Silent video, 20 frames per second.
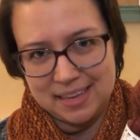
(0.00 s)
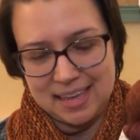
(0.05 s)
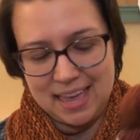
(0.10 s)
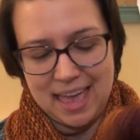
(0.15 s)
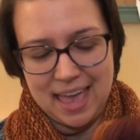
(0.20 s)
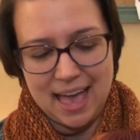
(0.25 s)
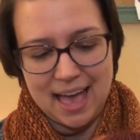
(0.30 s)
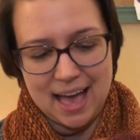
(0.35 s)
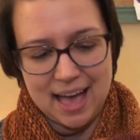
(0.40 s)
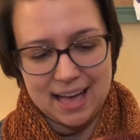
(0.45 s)

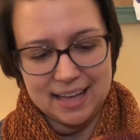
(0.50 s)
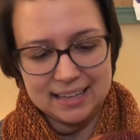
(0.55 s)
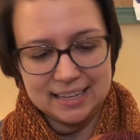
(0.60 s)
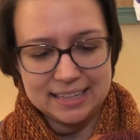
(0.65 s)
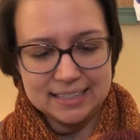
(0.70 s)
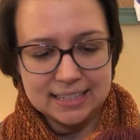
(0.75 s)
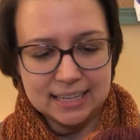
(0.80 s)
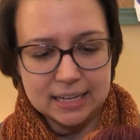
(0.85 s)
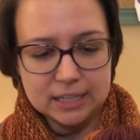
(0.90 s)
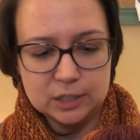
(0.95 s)
Yeah,
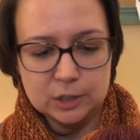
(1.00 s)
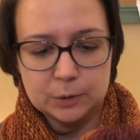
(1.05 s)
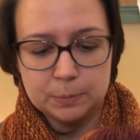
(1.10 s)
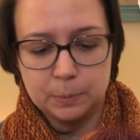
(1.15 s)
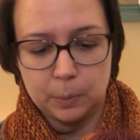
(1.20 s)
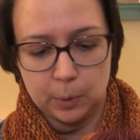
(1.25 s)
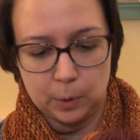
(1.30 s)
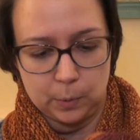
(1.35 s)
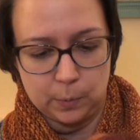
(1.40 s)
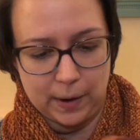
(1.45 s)
it's like a
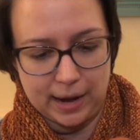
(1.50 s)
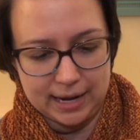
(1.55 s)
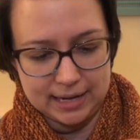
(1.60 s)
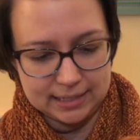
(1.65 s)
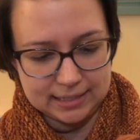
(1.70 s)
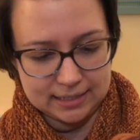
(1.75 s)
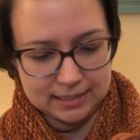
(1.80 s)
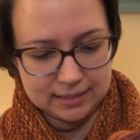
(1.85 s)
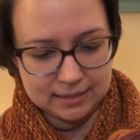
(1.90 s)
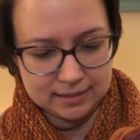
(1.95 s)
sport
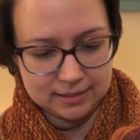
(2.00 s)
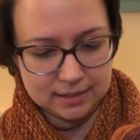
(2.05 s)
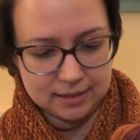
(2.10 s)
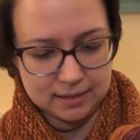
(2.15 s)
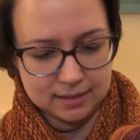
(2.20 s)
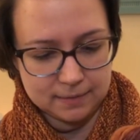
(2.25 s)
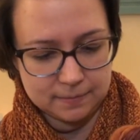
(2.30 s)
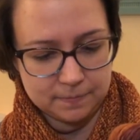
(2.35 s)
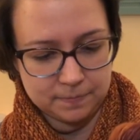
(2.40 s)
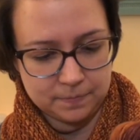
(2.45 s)
weight,
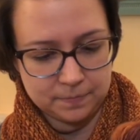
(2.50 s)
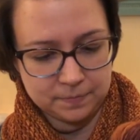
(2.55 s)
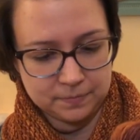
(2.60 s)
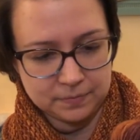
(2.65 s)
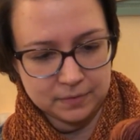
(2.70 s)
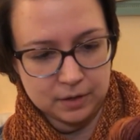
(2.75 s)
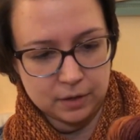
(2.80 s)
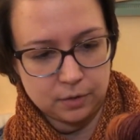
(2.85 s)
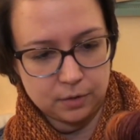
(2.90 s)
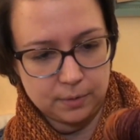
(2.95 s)

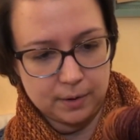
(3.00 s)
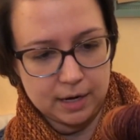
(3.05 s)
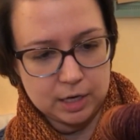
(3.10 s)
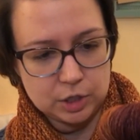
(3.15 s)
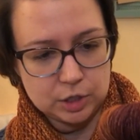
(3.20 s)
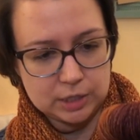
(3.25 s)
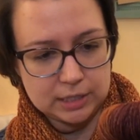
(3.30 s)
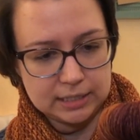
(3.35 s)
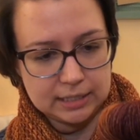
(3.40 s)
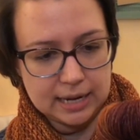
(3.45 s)

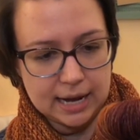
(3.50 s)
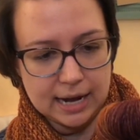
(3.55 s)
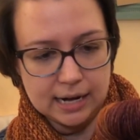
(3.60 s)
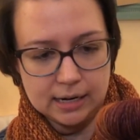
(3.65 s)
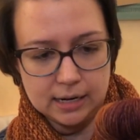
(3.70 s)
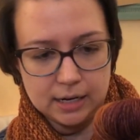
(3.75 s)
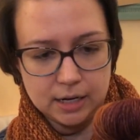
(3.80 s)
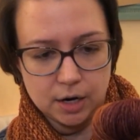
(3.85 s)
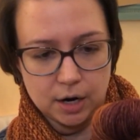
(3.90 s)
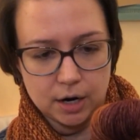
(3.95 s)

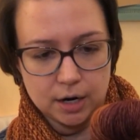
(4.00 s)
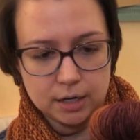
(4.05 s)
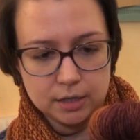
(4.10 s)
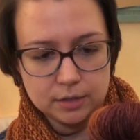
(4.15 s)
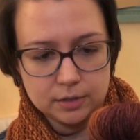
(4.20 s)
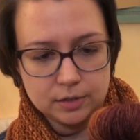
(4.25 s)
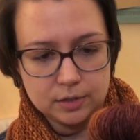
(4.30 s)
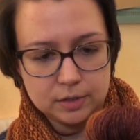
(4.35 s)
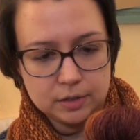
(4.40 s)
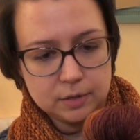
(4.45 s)
380
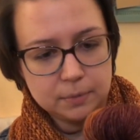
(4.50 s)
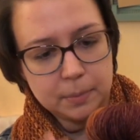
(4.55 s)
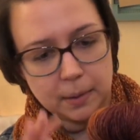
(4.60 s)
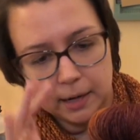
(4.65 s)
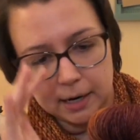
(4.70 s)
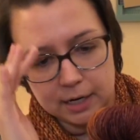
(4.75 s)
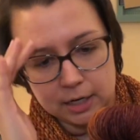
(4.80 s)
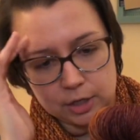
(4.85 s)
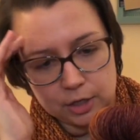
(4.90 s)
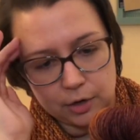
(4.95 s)
yards
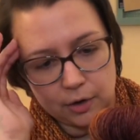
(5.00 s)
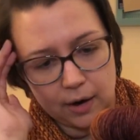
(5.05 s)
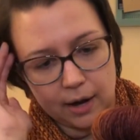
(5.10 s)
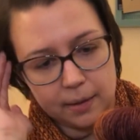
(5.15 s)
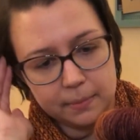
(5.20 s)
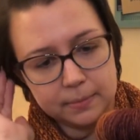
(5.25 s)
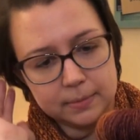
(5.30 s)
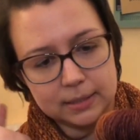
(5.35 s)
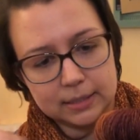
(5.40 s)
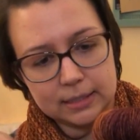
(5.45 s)
per 100
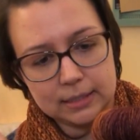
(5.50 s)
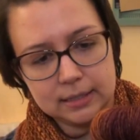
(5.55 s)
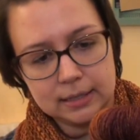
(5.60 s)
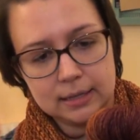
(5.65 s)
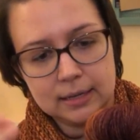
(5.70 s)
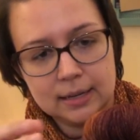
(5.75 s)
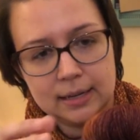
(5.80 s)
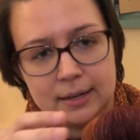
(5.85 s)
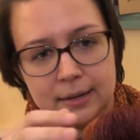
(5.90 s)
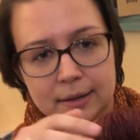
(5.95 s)
grams.
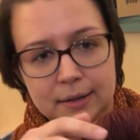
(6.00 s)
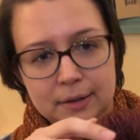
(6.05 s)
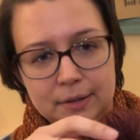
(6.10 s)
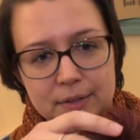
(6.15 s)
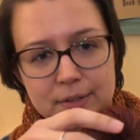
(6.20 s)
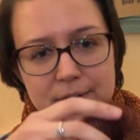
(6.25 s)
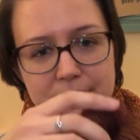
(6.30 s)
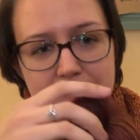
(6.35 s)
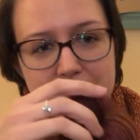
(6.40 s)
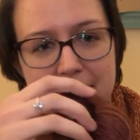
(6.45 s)

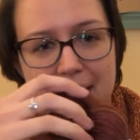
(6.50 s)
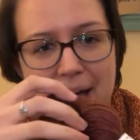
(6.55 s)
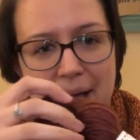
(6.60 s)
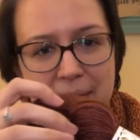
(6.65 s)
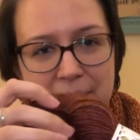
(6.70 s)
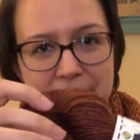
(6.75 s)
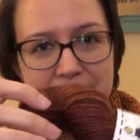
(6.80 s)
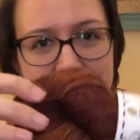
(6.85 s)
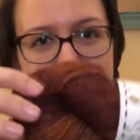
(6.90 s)
So yeah,